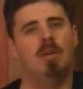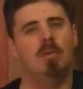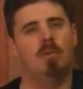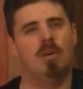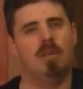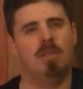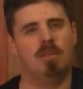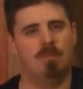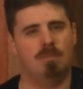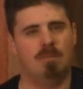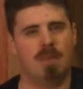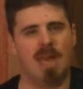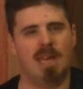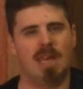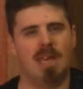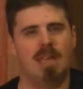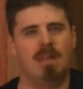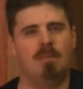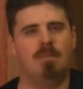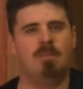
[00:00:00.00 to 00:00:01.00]
with
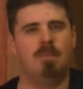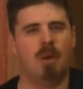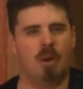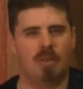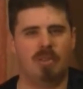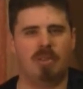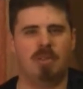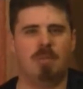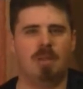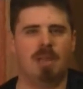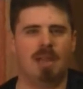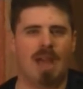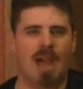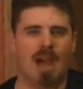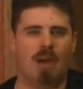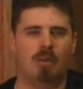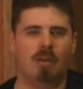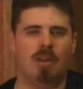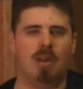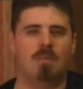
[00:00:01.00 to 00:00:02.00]
many possible
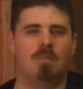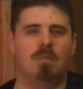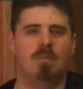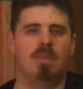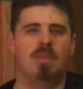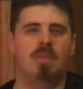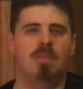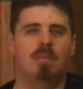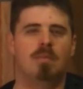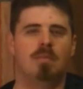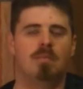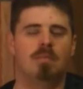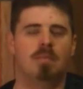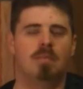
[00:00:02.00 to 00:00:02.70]
outcomes.